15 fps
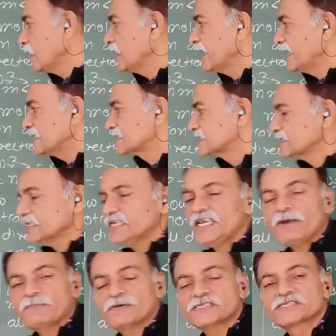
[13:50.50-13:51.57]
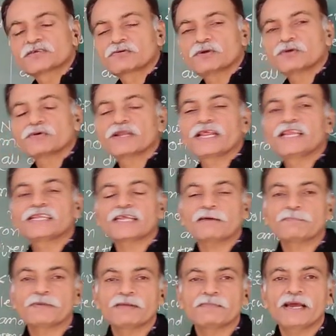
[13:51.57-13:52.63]
wall is F is equal to
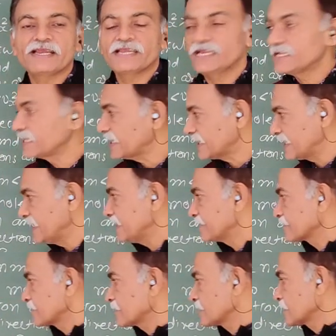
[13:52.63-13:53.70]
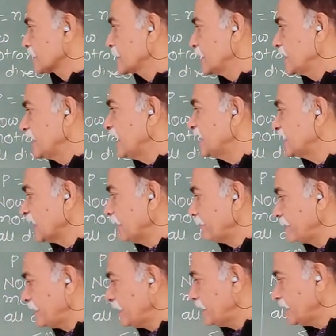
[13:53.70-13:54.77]
delta P by delta T. Delta
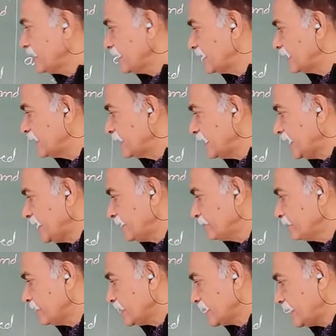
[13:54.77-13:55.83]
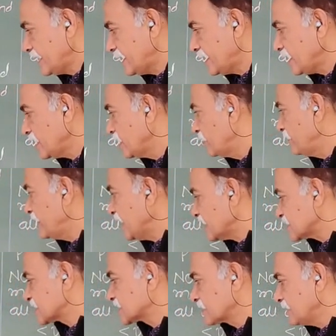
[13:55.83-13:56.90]
P NMA
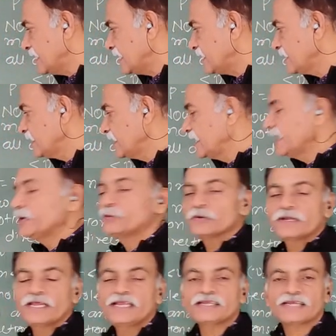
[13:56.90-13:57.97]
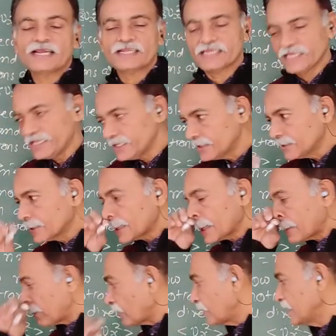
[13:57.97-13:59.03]
Vx square into delta T
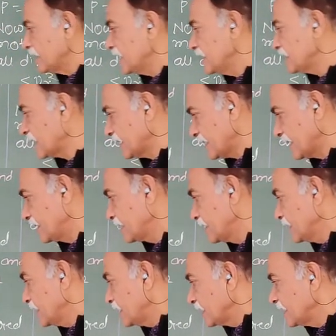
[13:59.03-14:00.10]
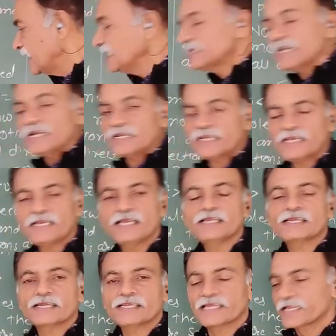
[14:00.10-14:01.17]
upon delta T. Delta
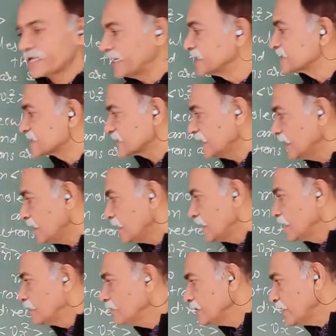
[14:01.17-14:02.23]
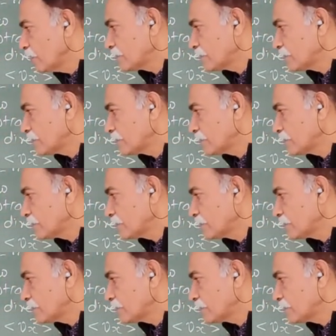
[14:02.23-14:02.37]
T cancel, we